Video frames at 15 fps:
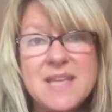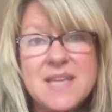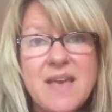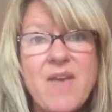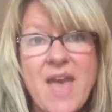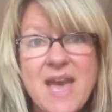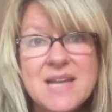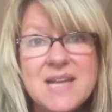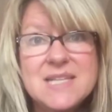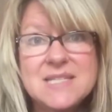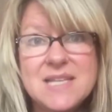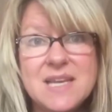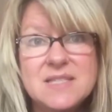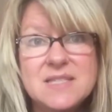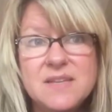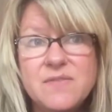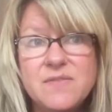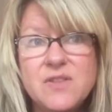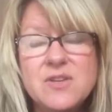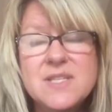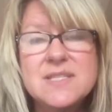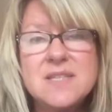have access. If
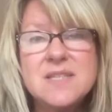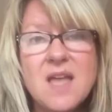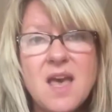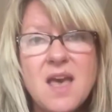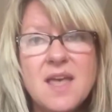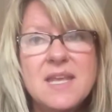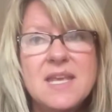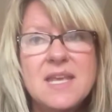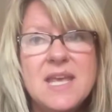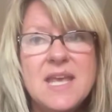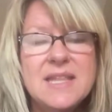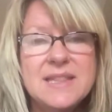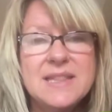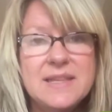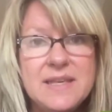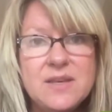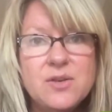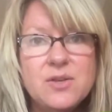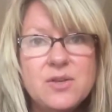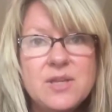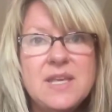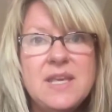there is not
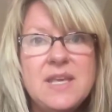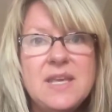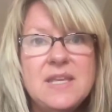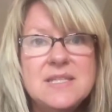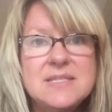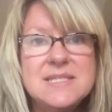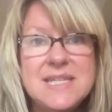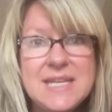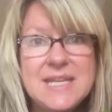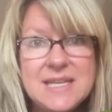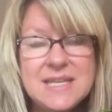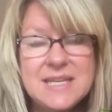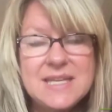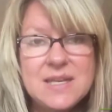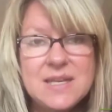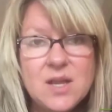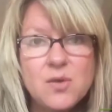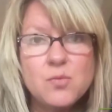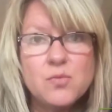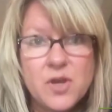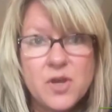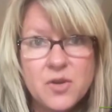legally deeded
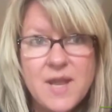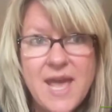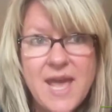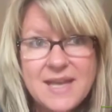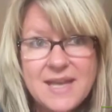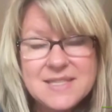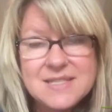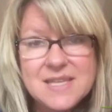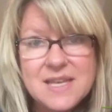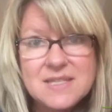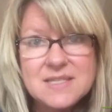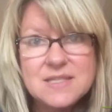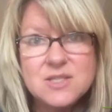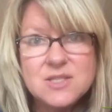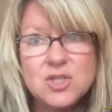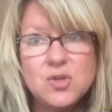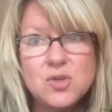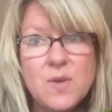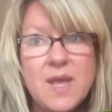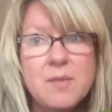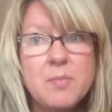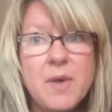road access
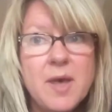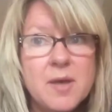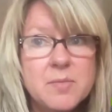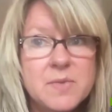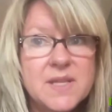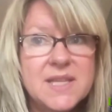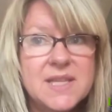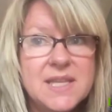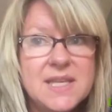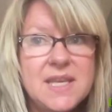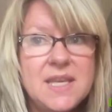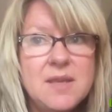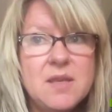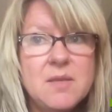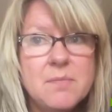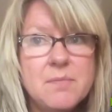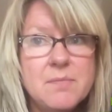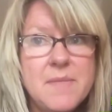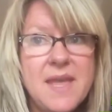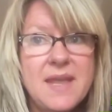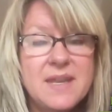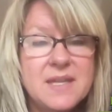to a publicly
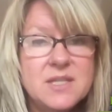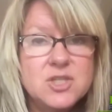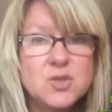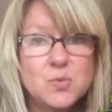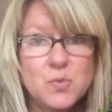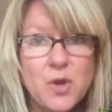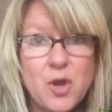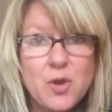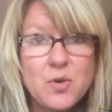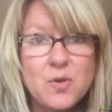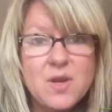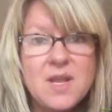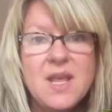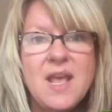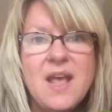managed road,